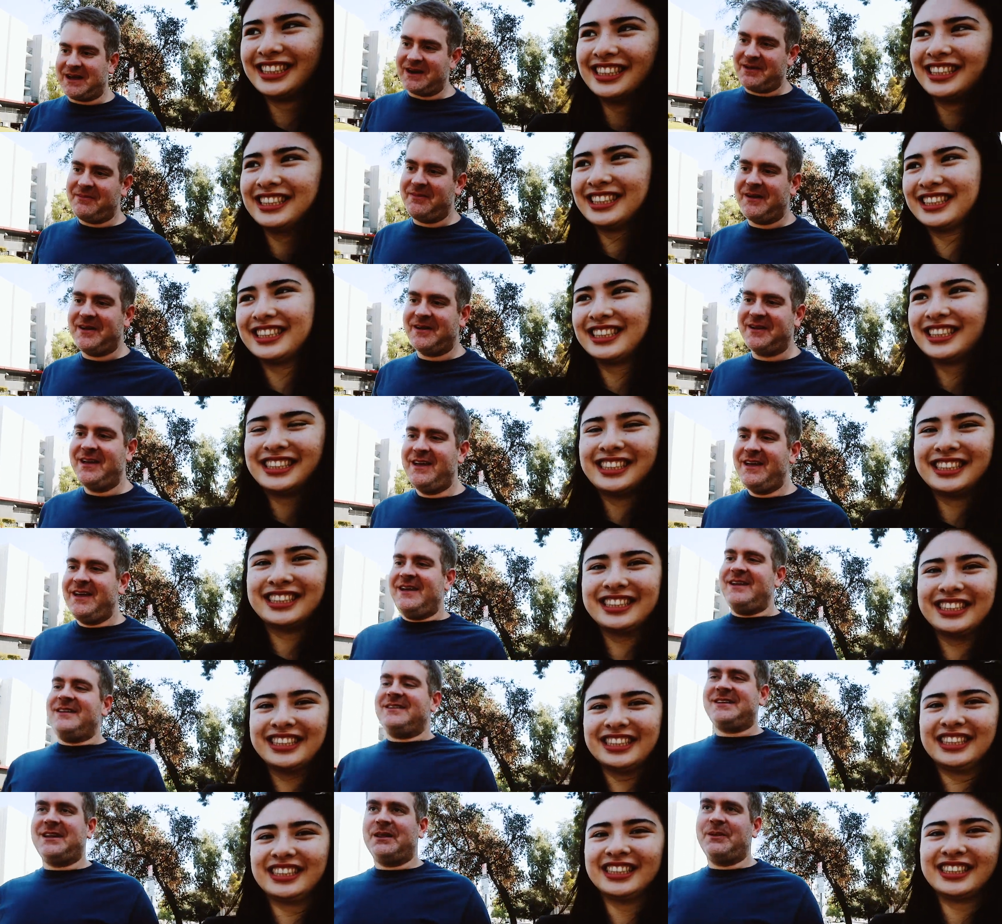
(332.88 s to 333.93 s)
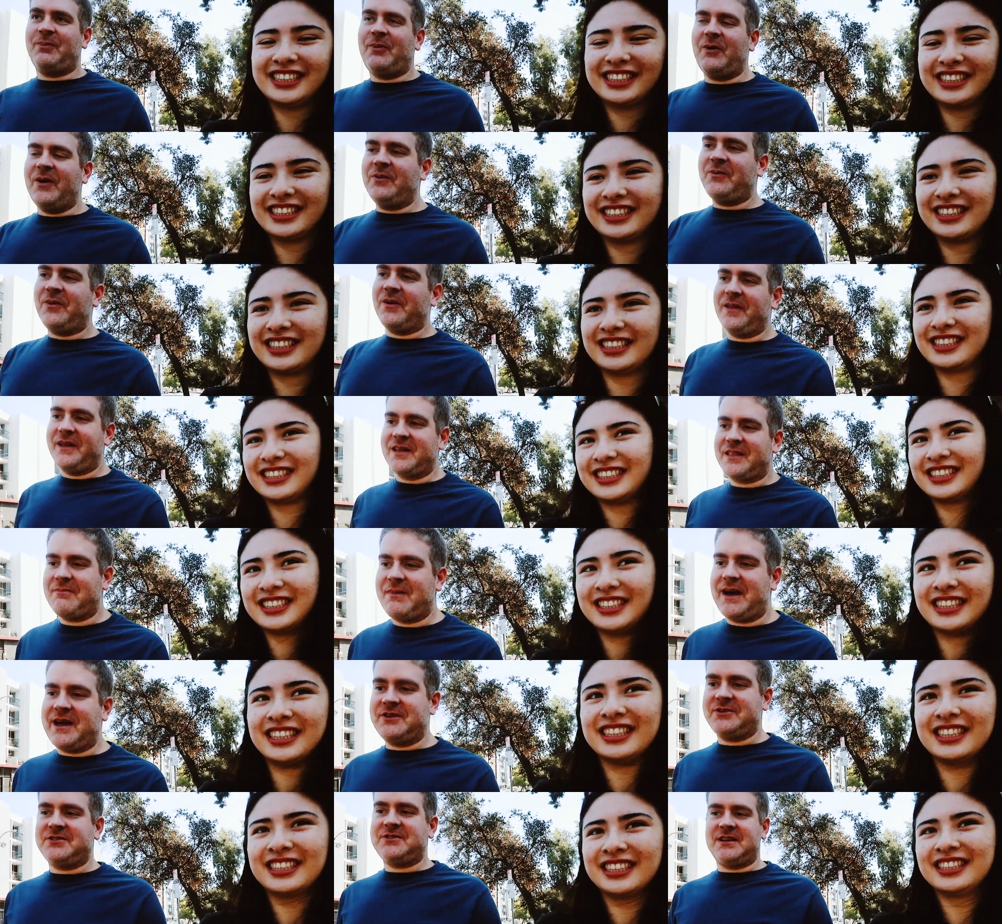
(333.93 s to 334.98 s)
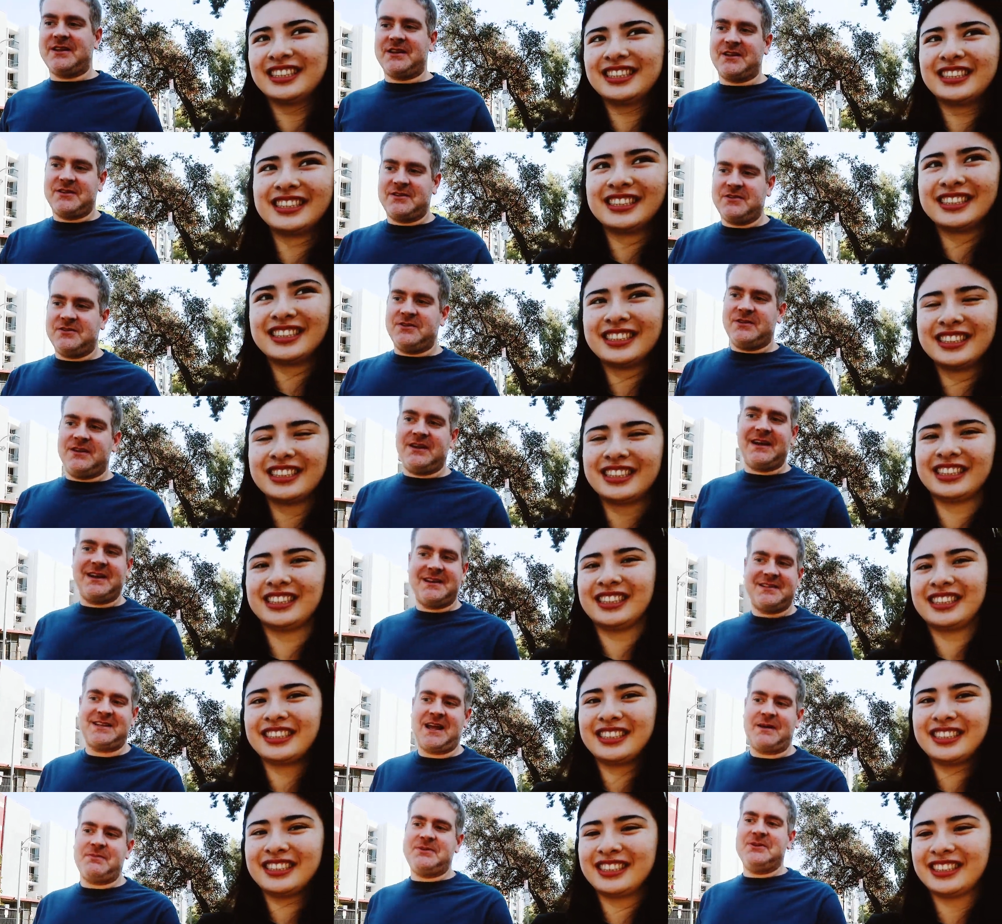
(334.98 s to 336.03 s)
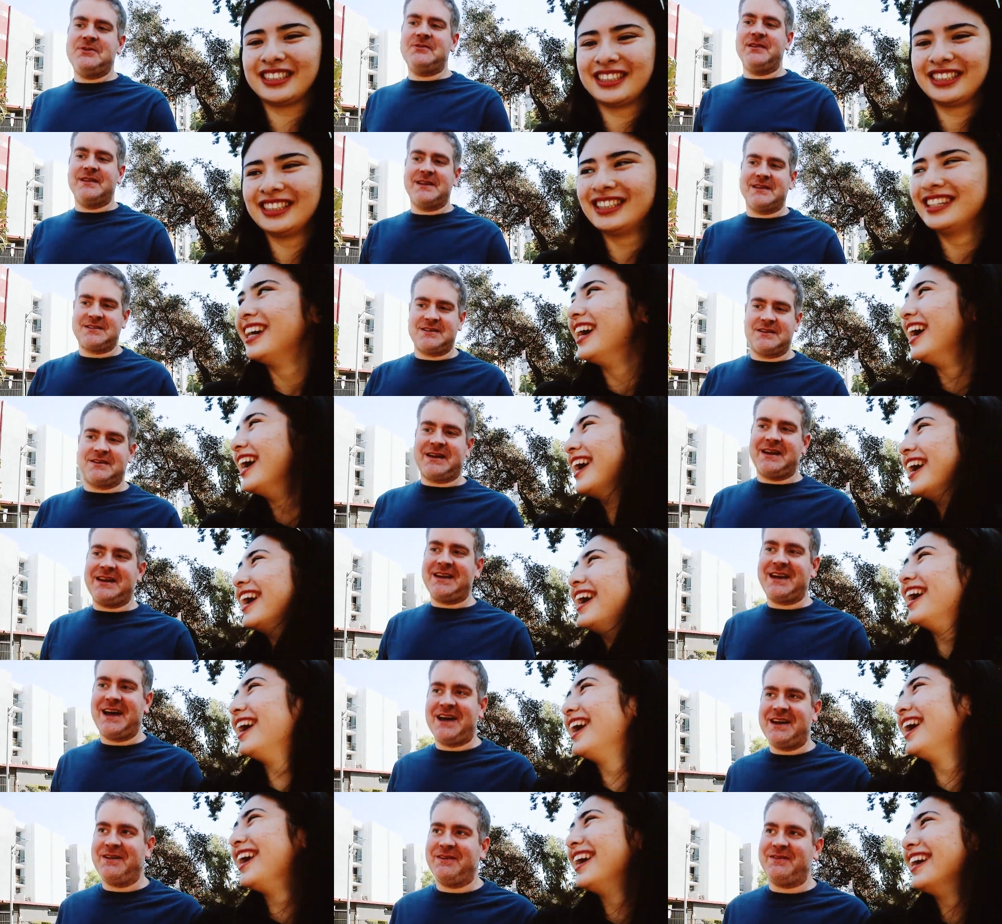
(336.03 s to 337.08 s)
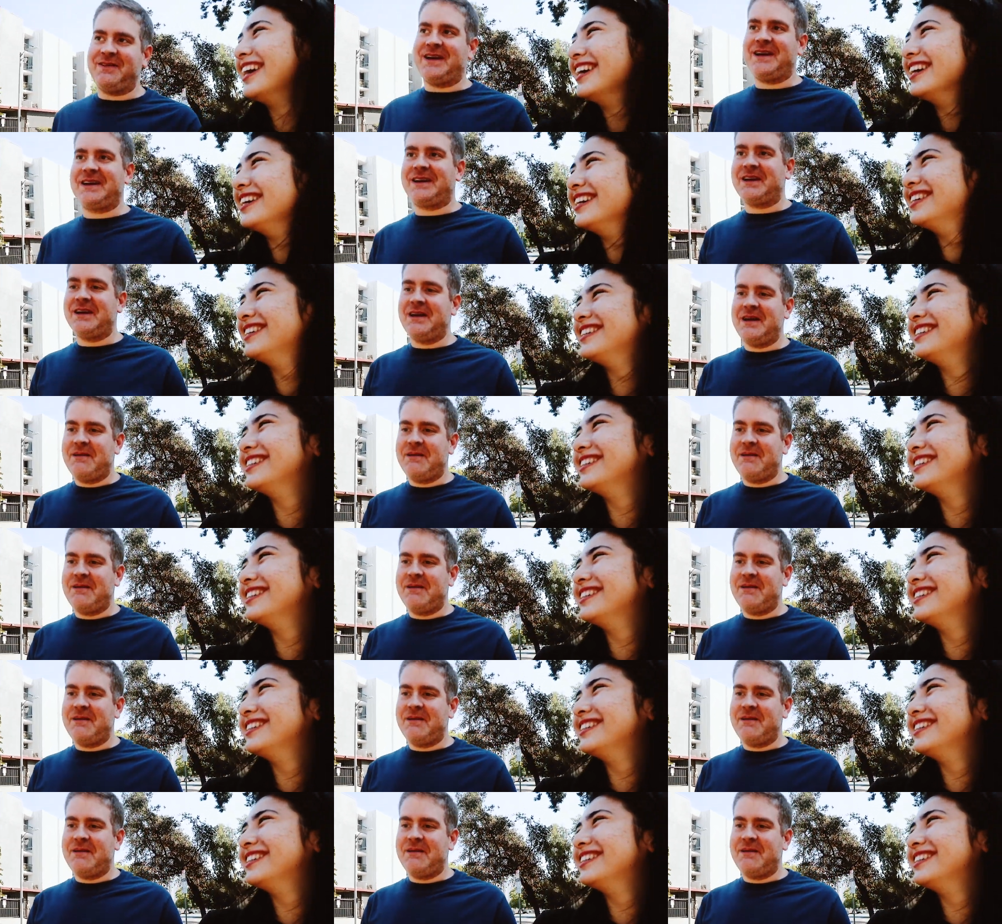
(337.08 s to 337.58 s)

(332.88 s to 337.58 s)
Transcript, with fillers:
Speaker 1: not a bug to the point where like the manager's like you got to stop doing this. They're getting kind of like